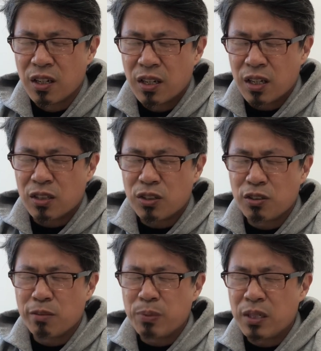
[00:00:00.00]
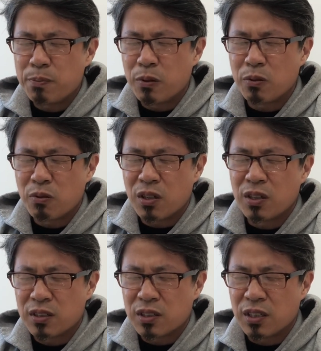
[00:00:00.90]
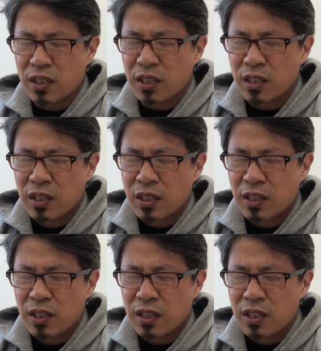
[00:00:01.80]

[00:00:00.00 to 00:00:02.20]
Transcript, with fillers: and to the people who are listening,